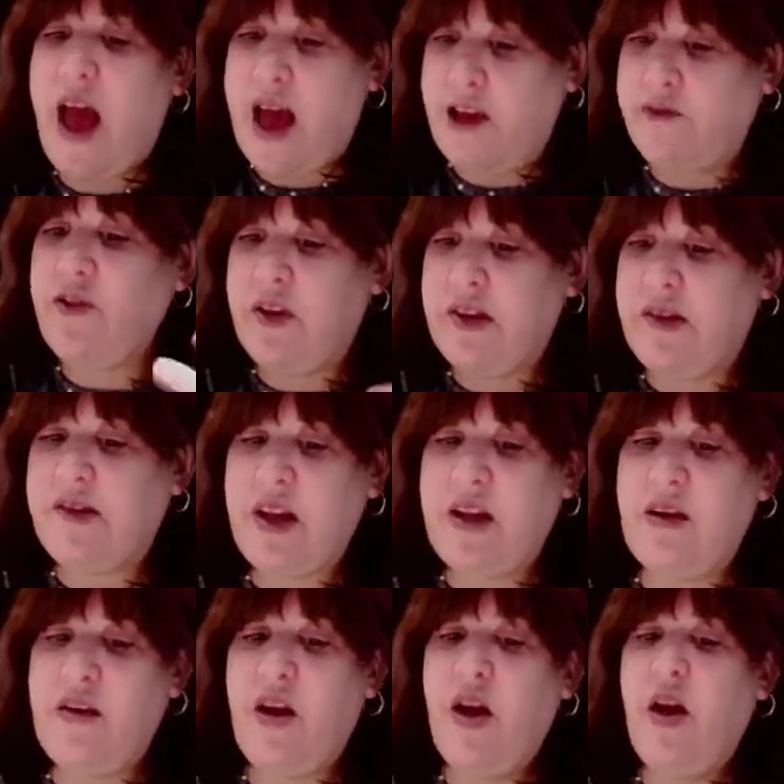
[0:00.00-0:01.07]
after the
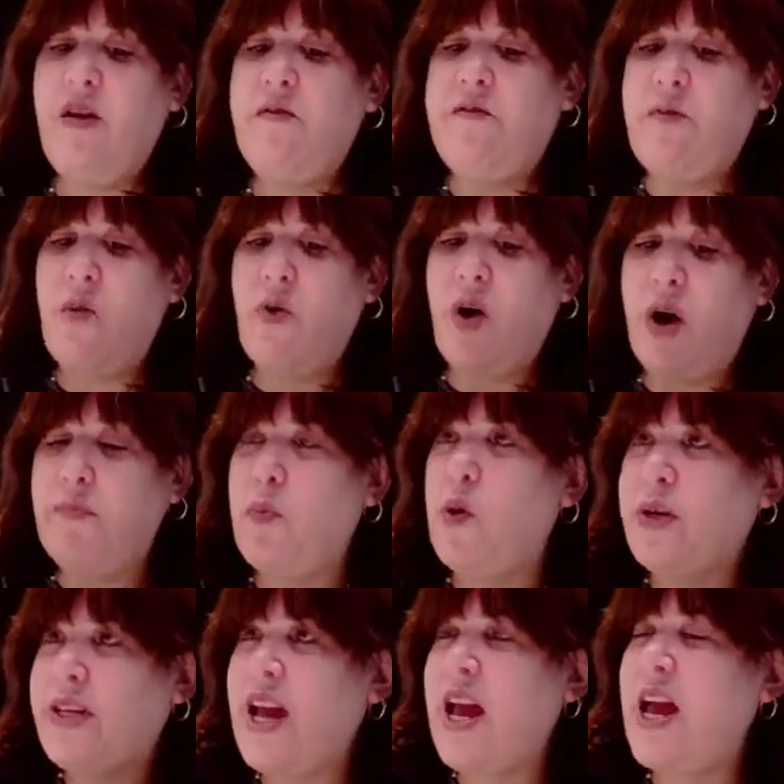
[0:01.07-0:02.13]
sin, for a
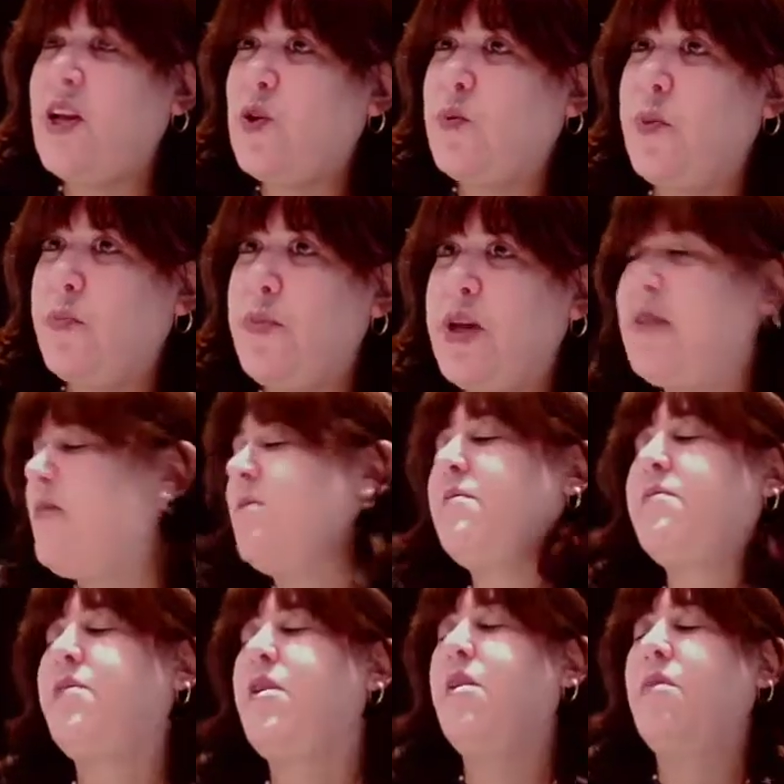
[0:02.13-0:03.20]
more tangible means
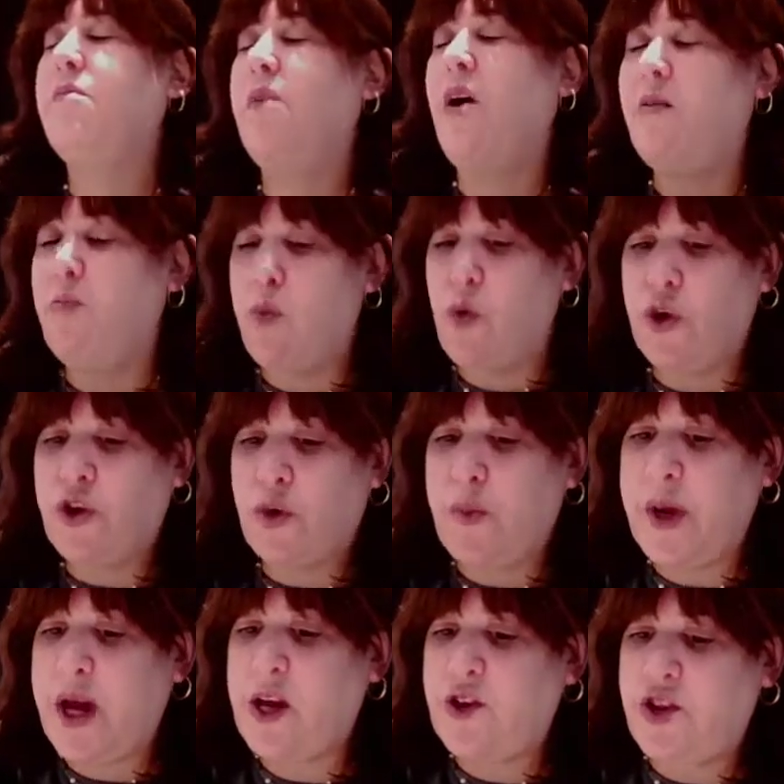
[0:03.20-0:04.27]
of
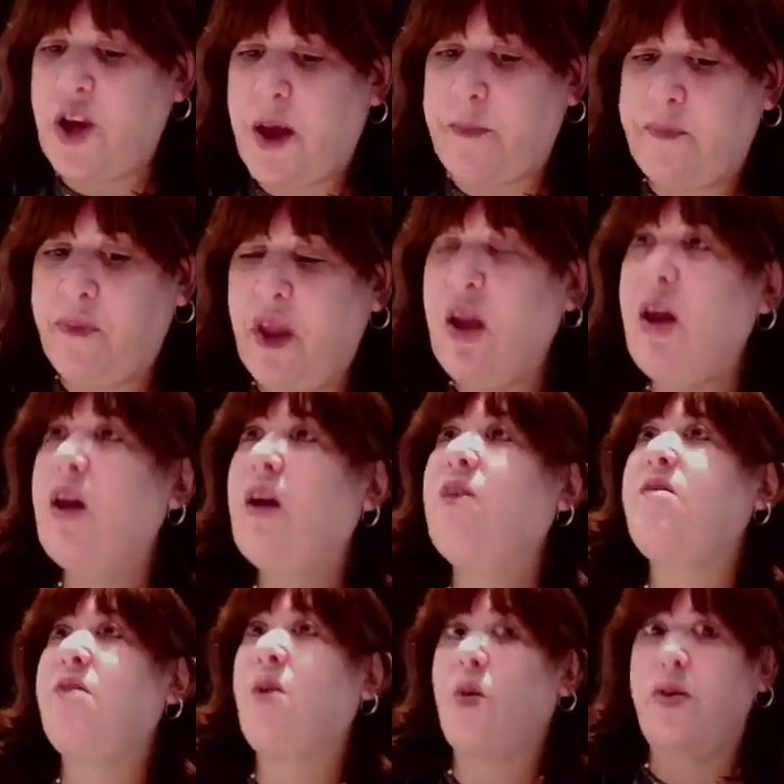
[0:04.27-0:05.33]
worshiping Hashem.
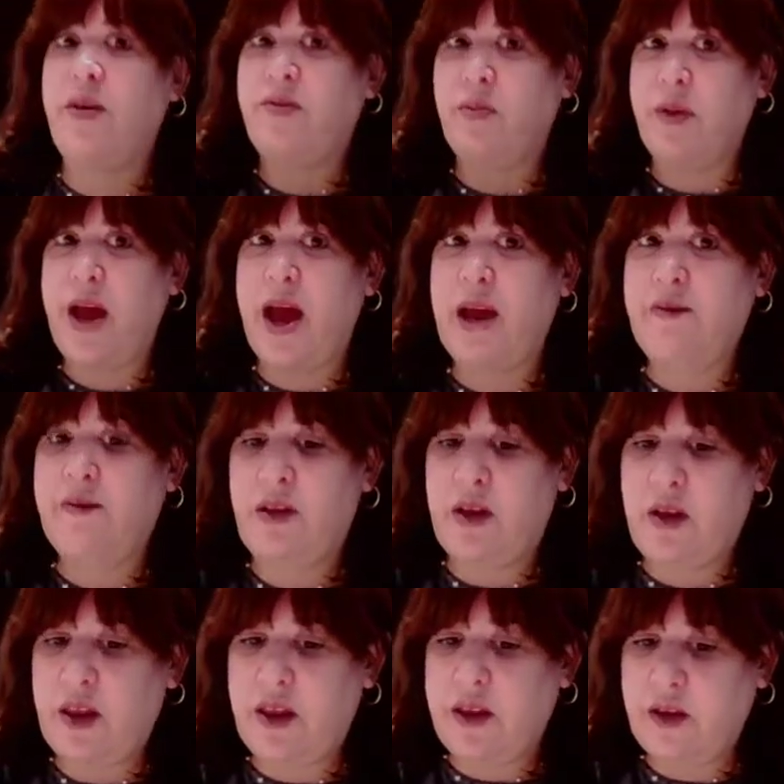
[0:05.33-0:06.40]
So thus we have
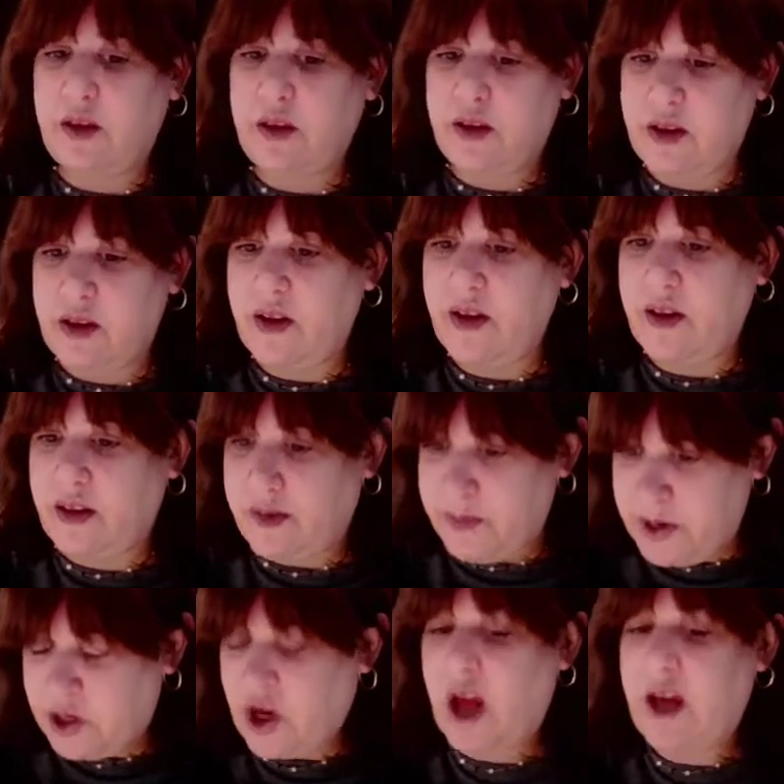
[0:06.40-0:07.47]
the
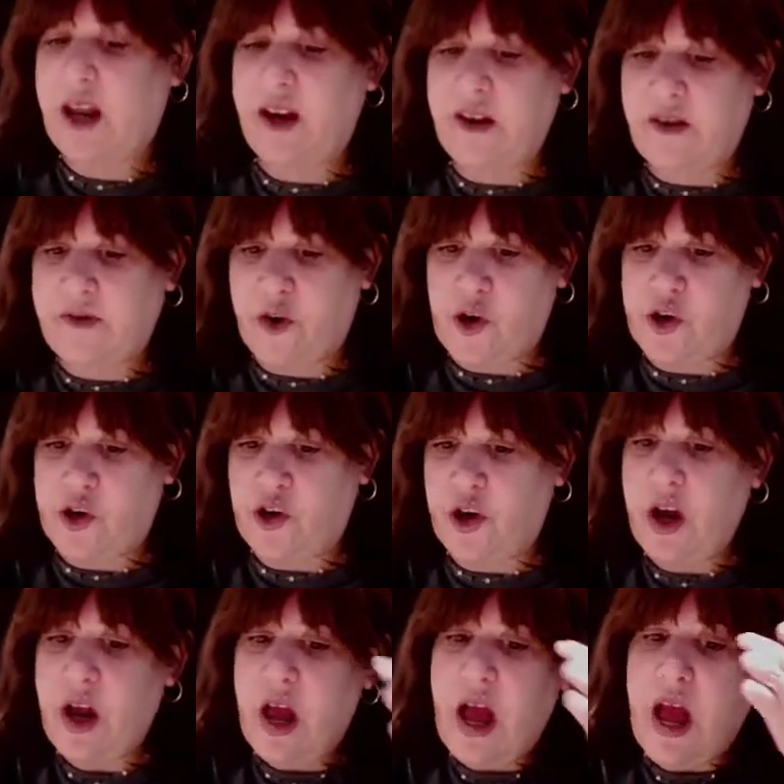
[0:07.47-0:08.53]
Mishkan and its
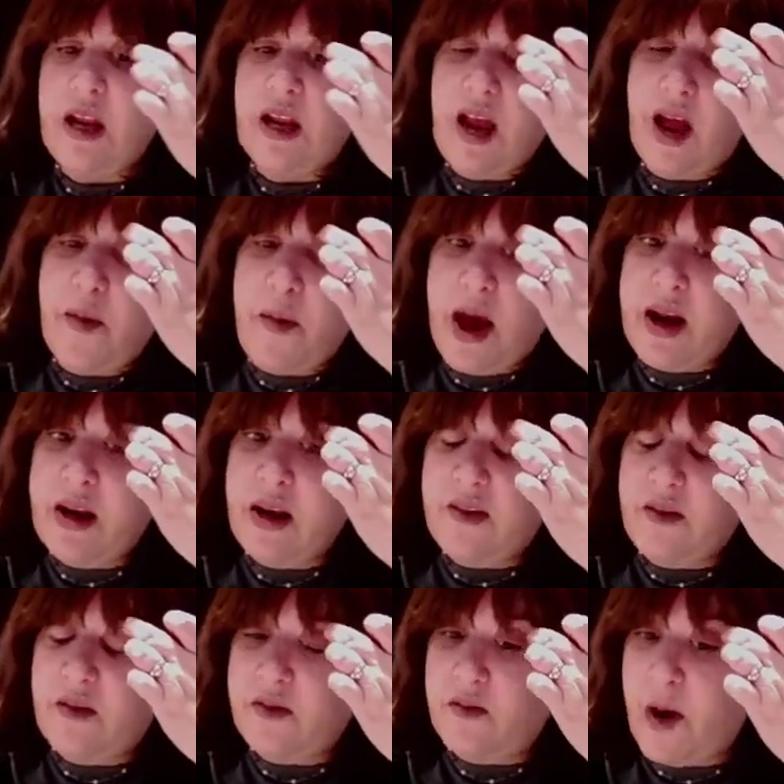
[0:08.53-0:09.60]
furniture. Nachmanides,
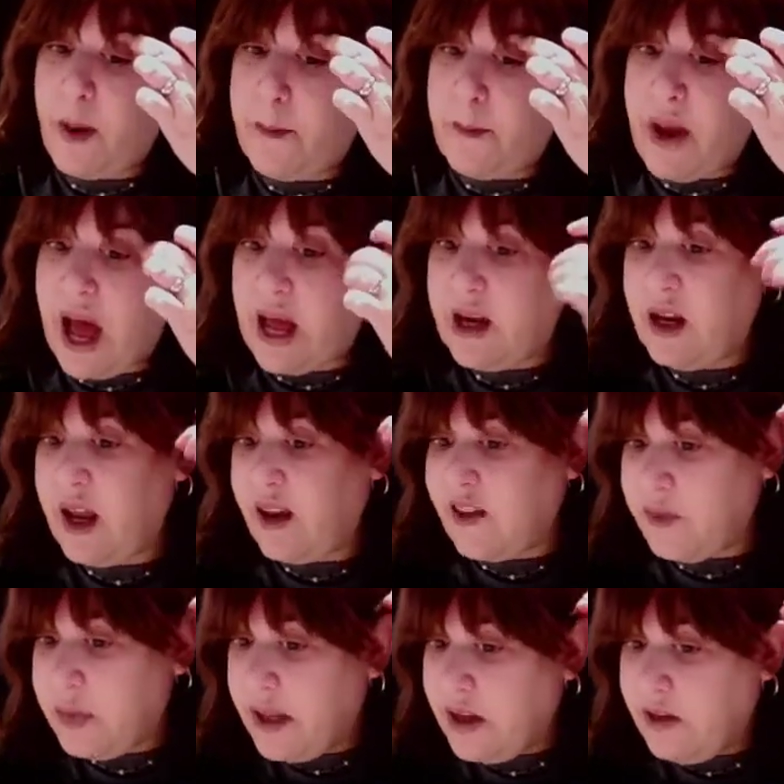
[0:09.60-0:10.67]
who's Ramban,
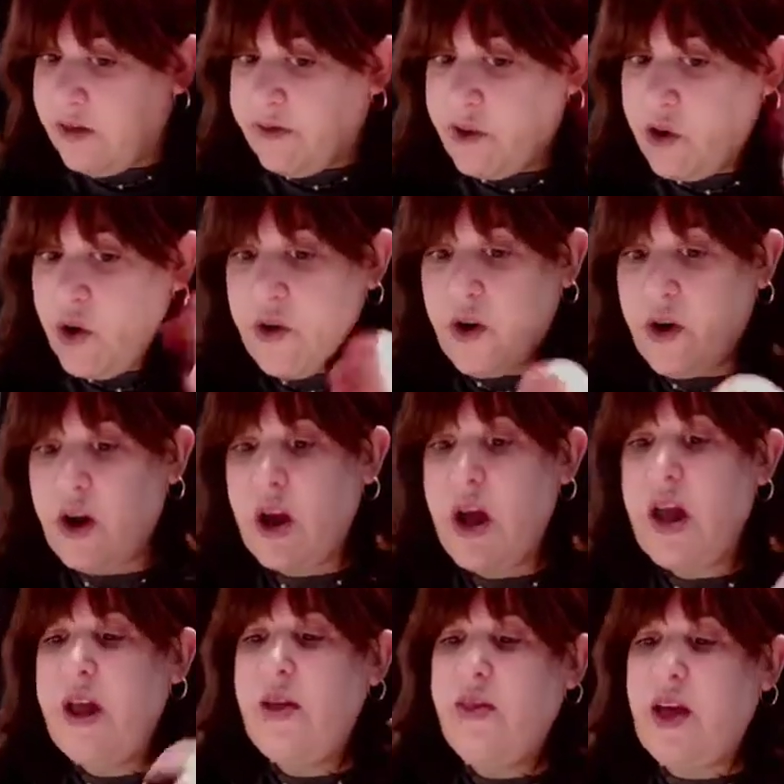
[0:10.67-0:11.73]
explains further
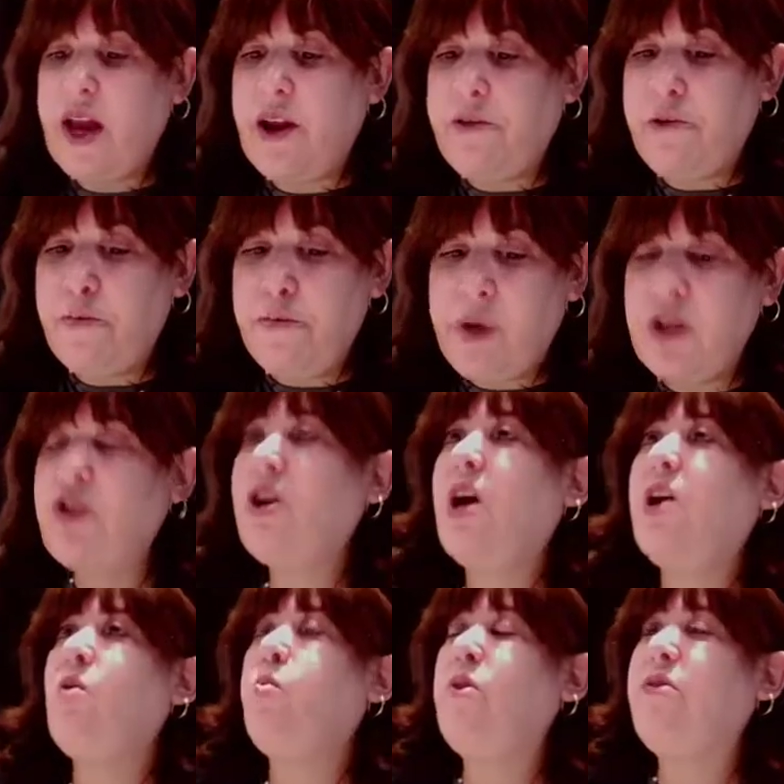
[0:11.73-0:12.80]
that the
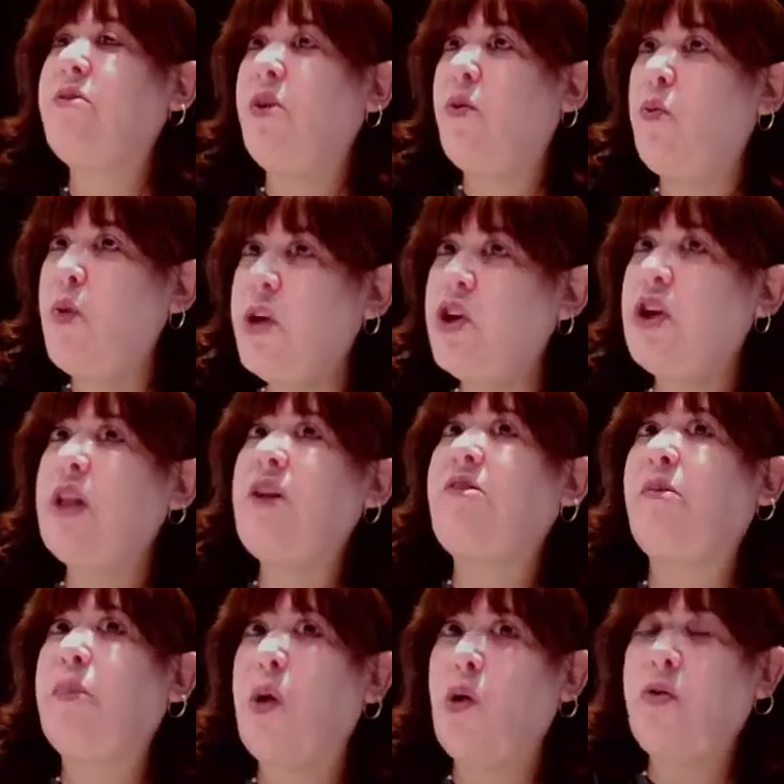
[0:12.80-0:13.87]
Mishkan was originally
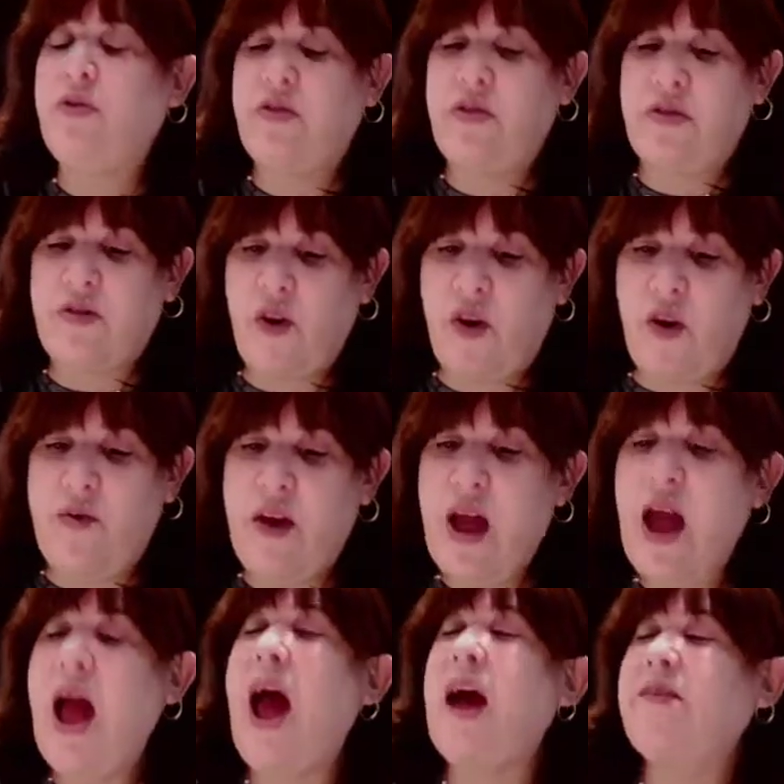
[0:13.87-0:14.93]
supposed to serve
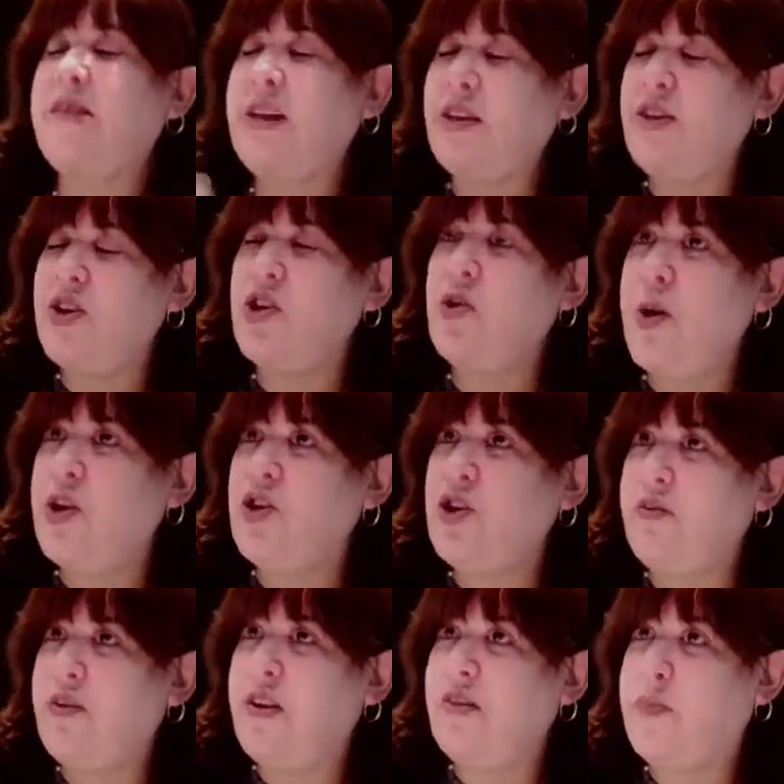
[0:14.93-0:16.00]
as a
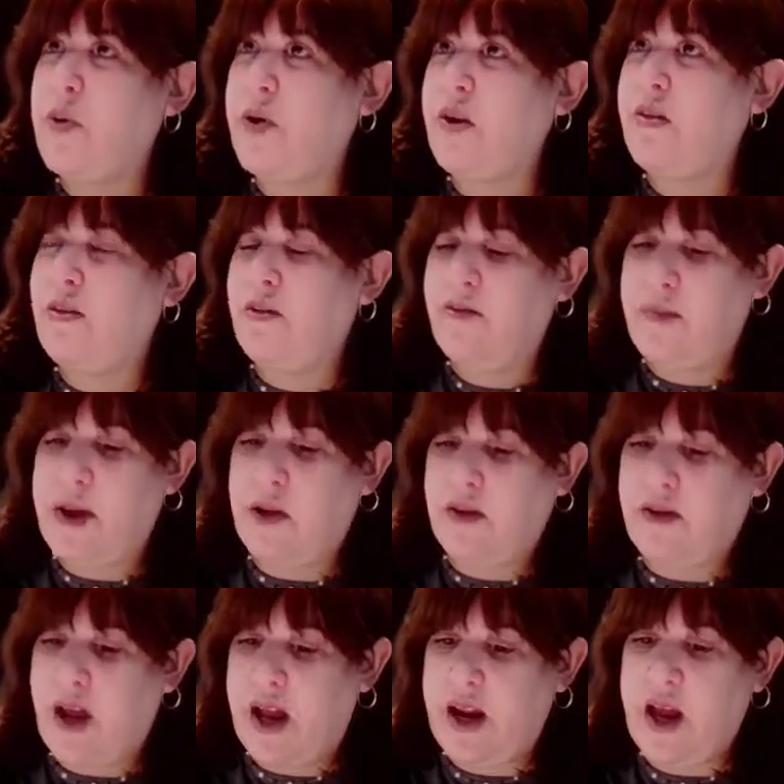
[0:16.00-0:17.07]
continuation of the experience of
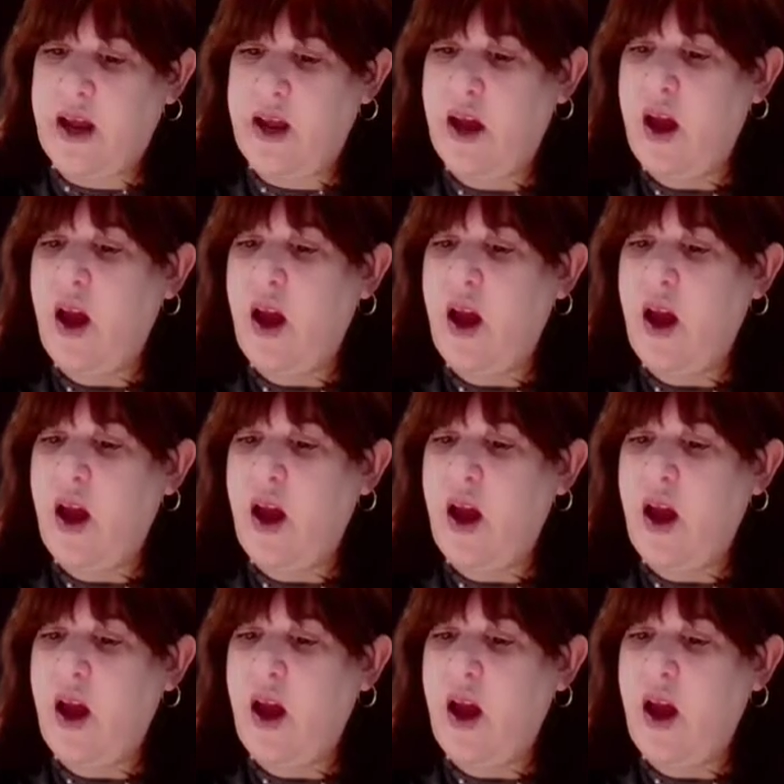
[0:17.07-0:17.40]
Mount Sinai.